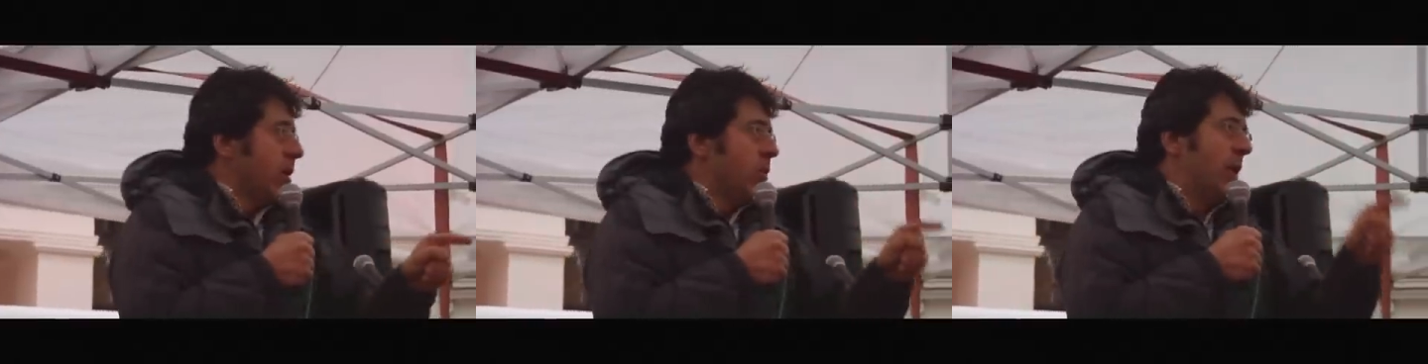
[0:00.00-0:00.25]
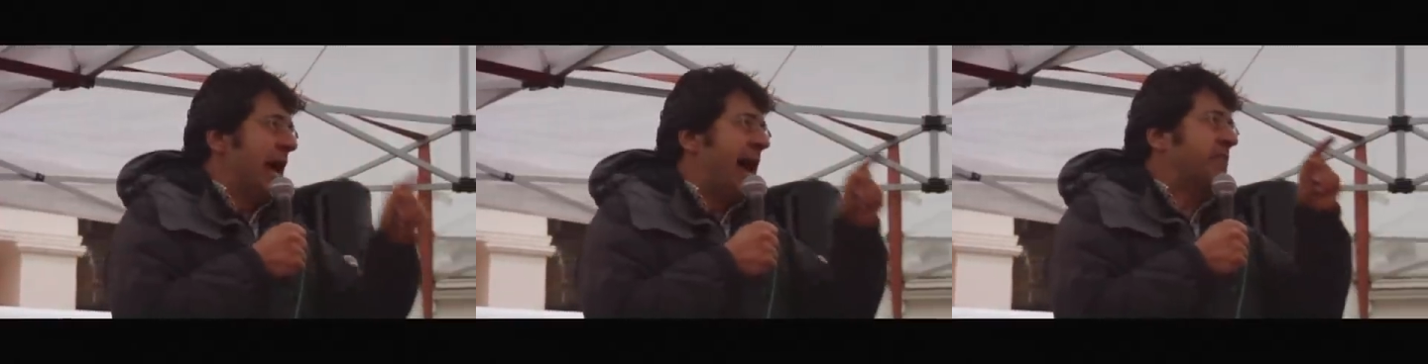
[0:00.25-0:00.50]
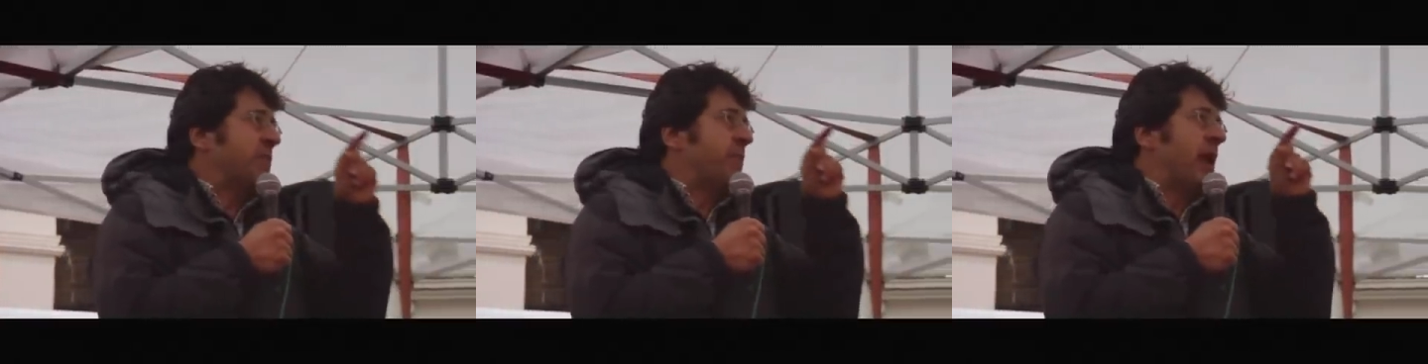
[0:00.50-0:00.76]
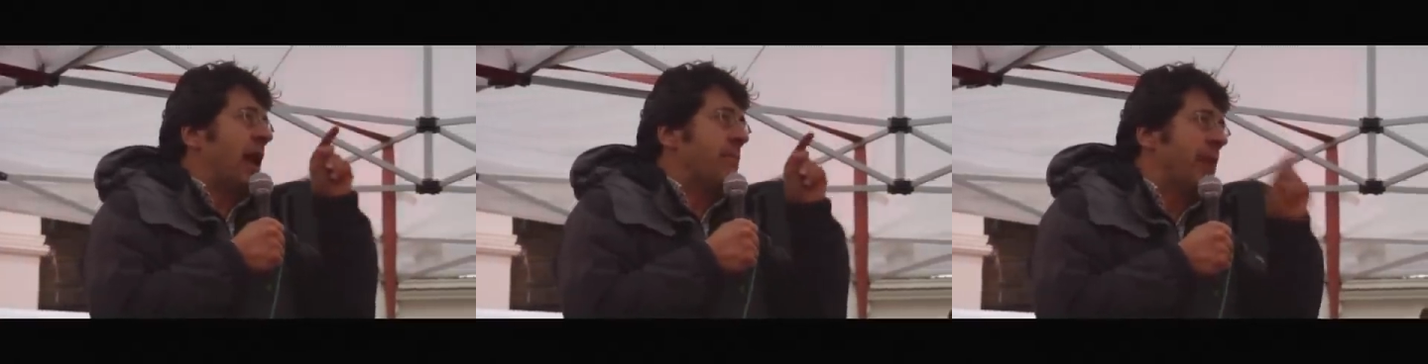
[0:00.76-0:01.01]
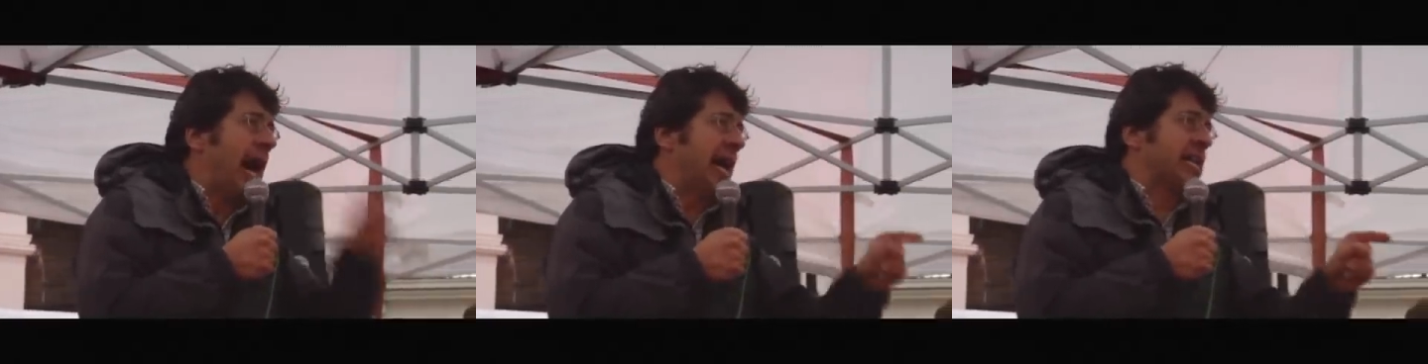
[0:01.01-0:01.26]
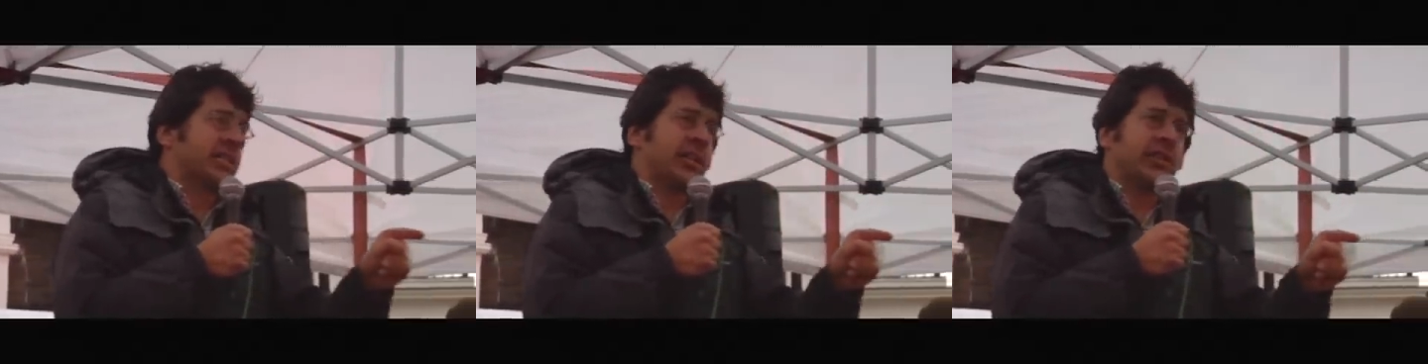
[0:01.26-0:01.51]
We have to put our
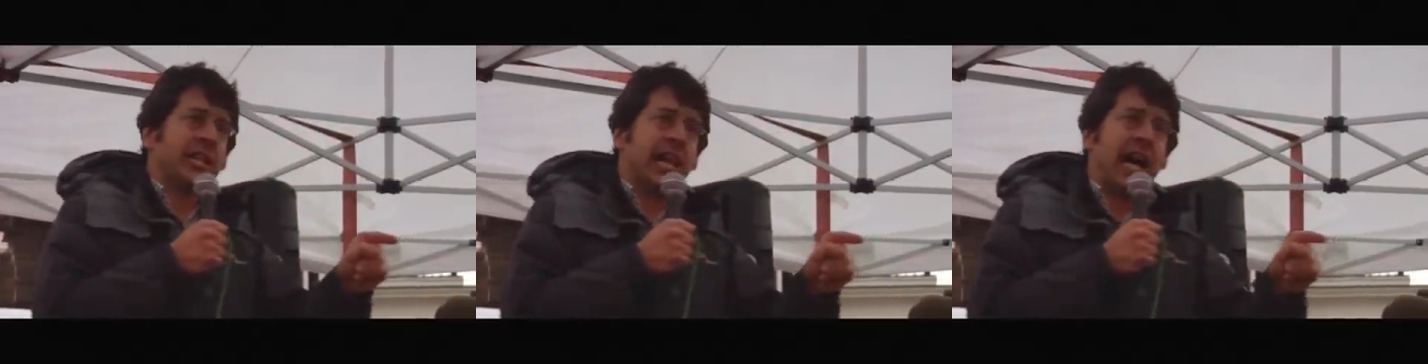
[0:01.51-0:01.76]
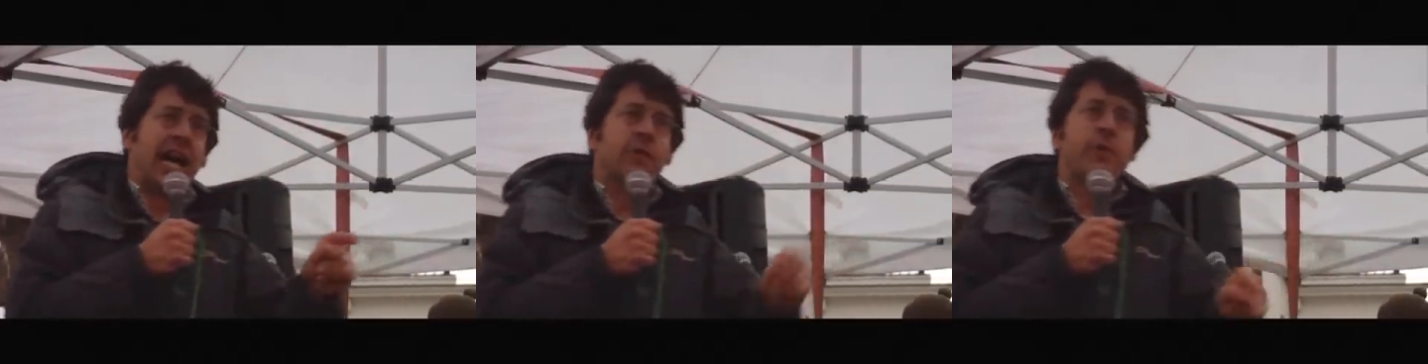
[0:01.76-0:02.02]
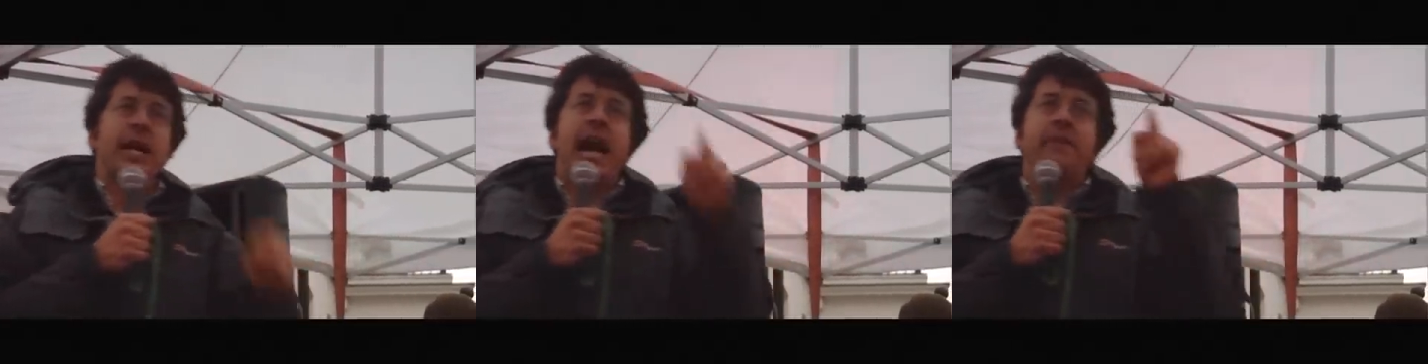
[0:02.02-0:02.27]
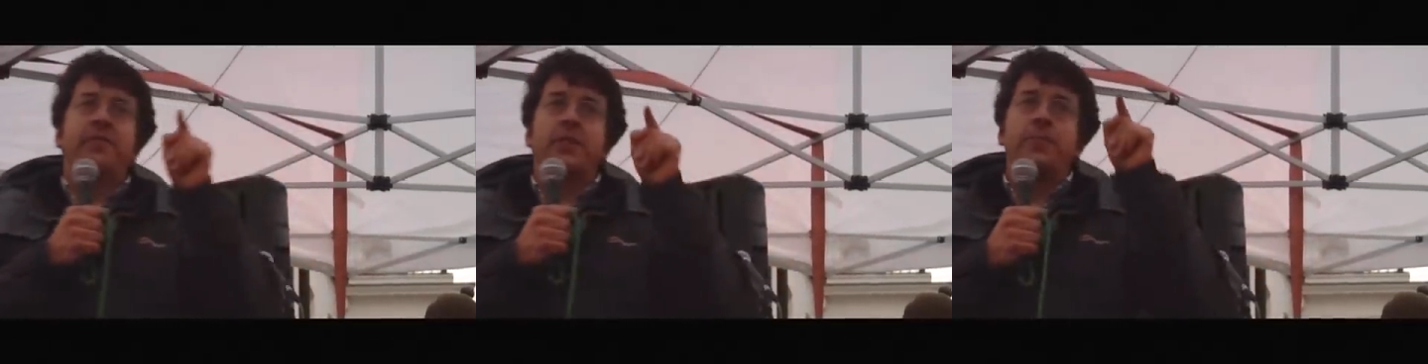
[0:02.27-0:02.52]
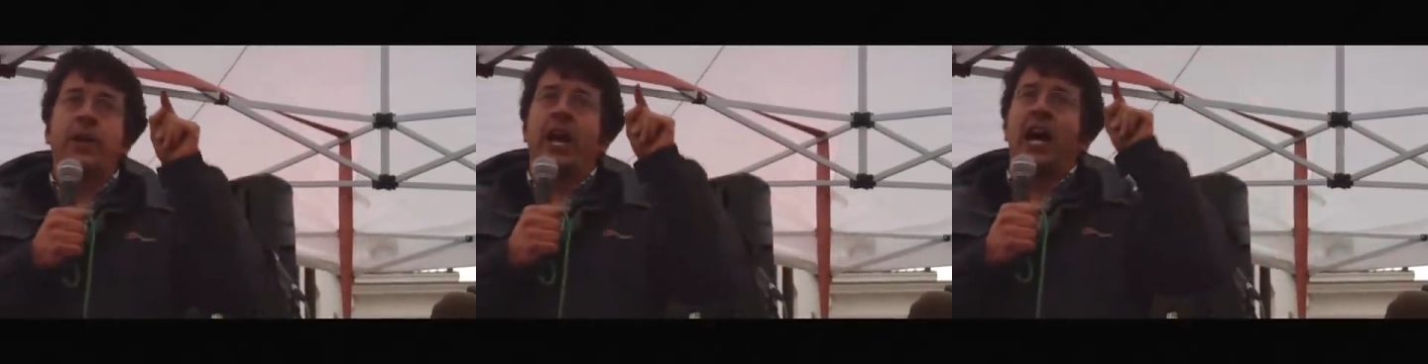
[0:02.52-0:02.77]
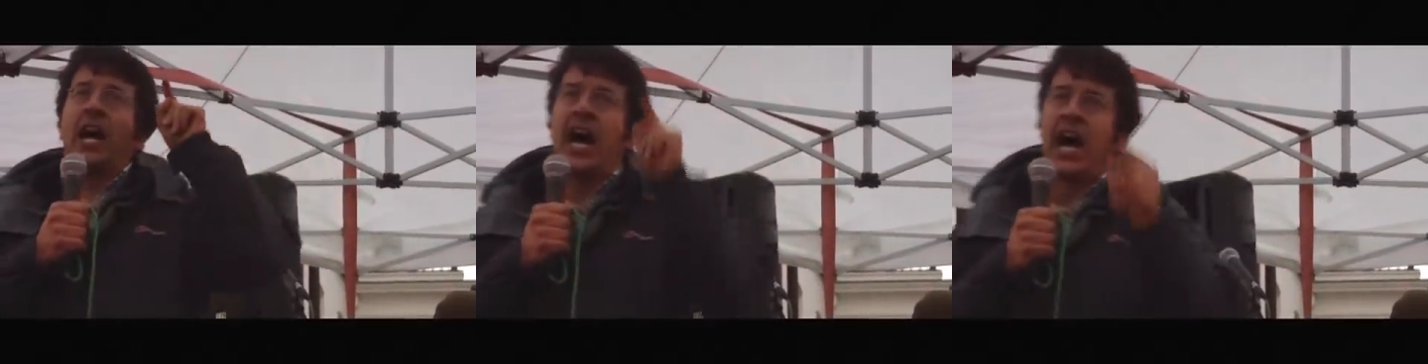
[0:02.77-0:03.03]
minds on the line. We have to put
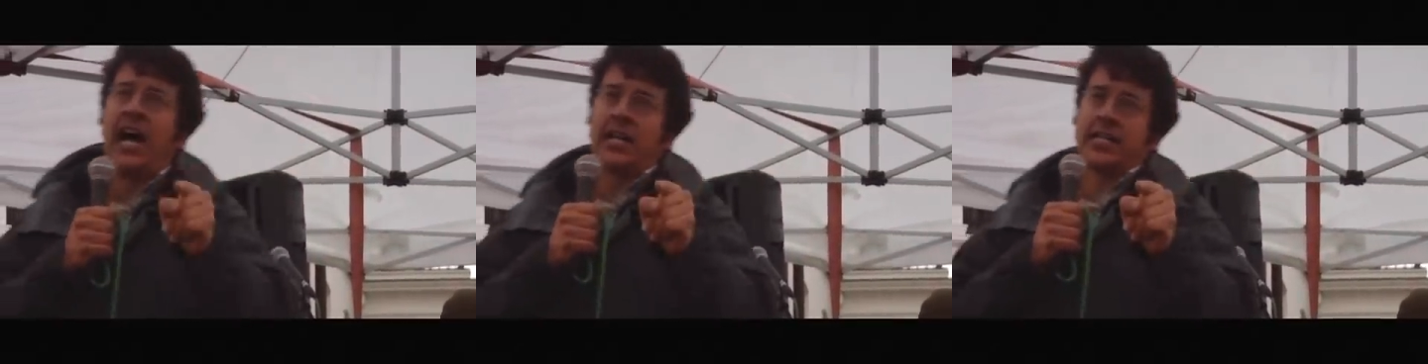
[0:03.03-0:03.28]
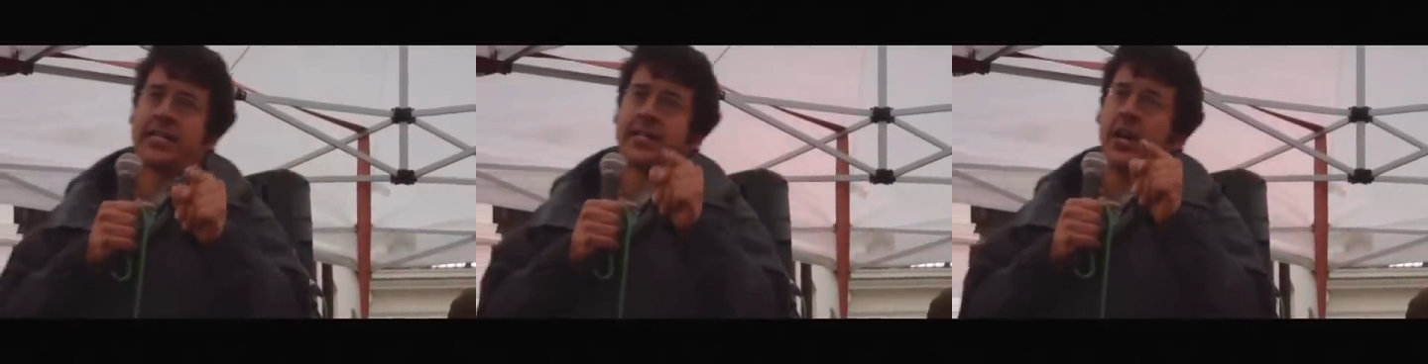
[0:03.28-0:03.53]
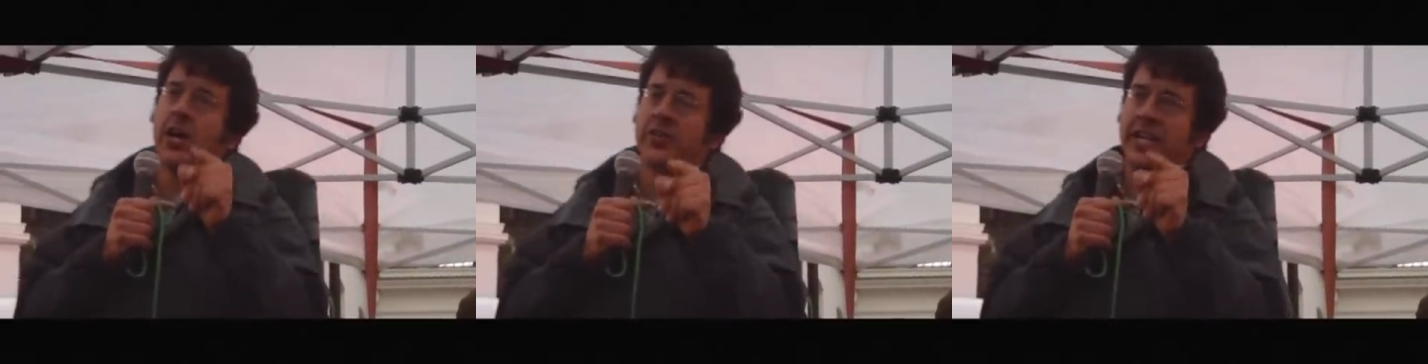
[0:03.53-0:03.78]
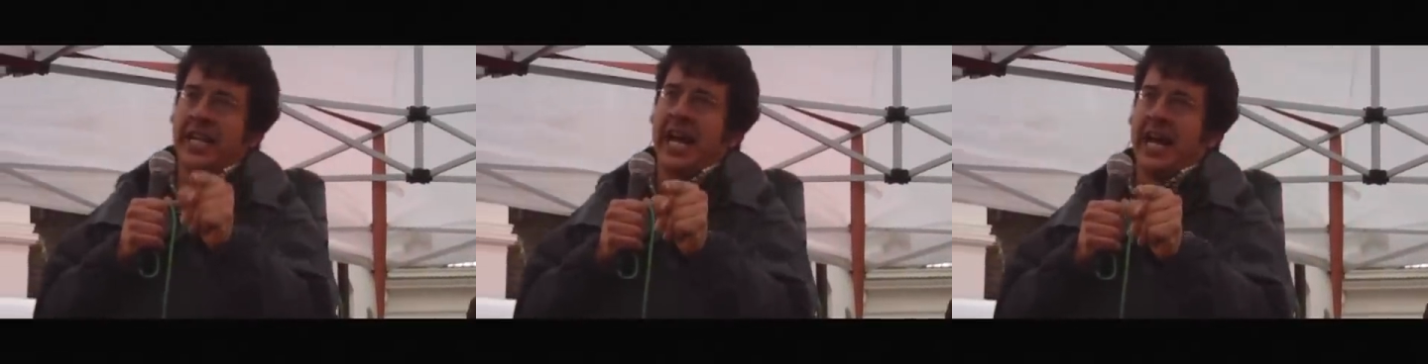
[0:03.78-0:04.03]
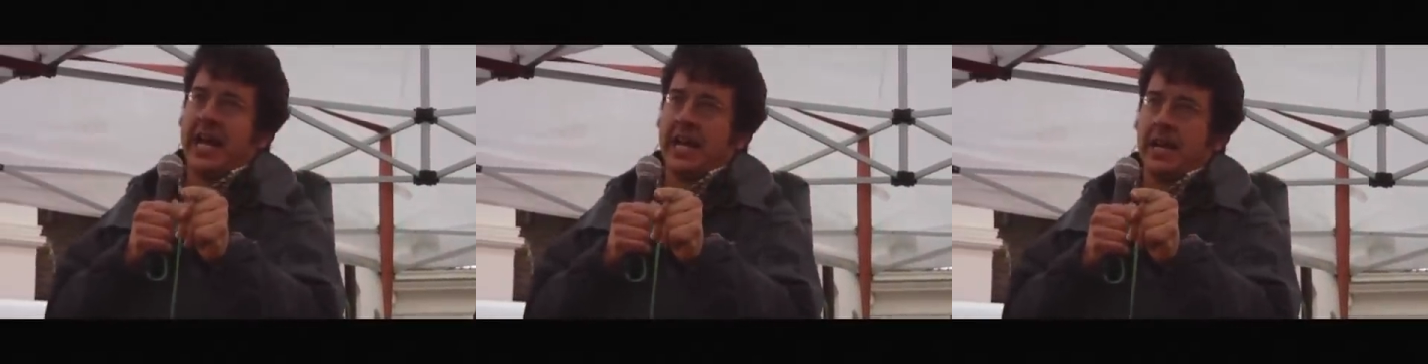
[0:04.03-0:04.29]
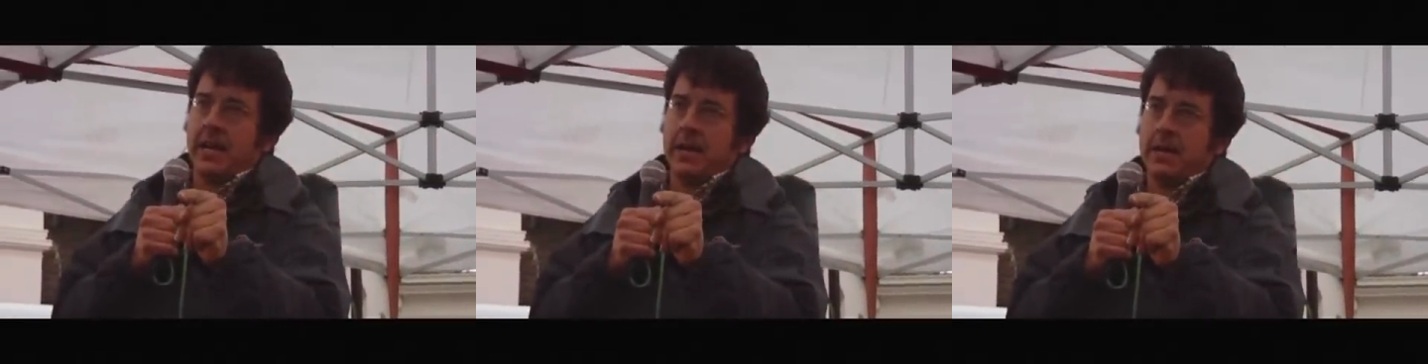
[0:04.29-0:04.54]
our hearts on the
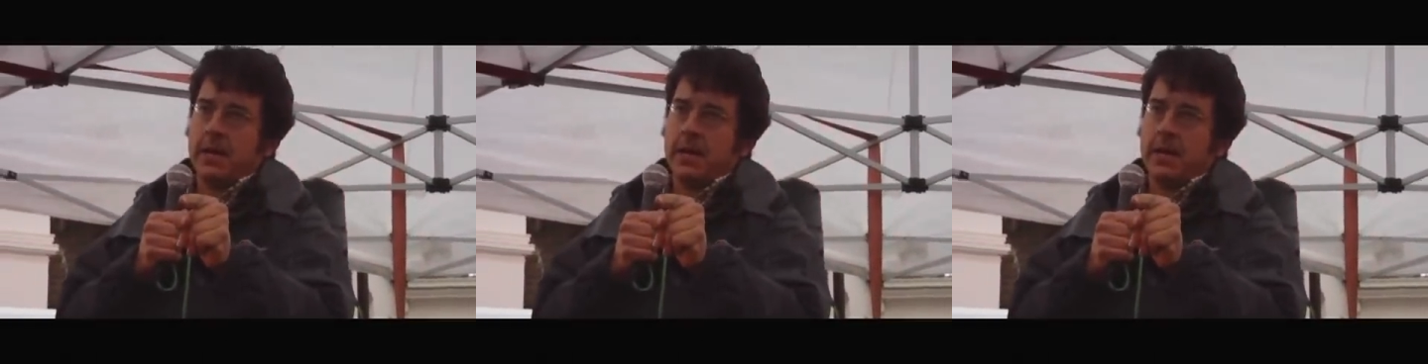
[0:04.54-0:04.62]
line.